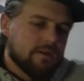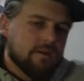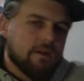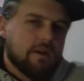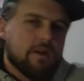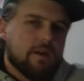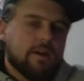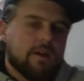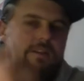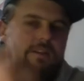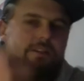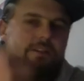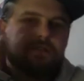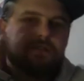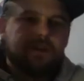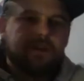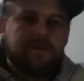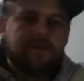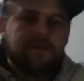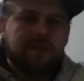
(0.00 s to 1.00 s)
Okay, so
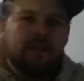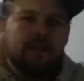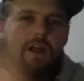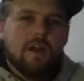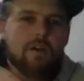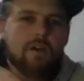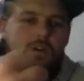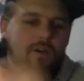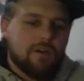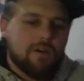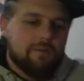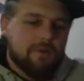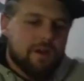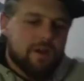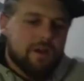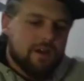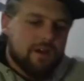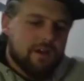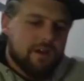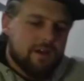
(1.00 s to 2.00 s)
something that I heard in
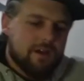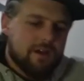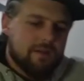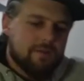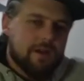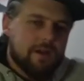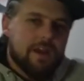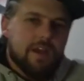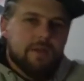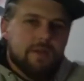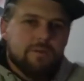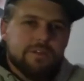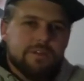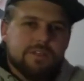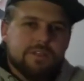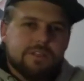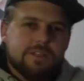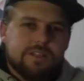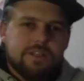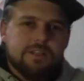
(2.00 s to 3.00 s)
my head was
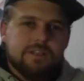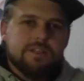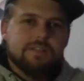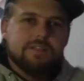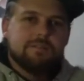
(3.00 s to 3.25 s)
just this.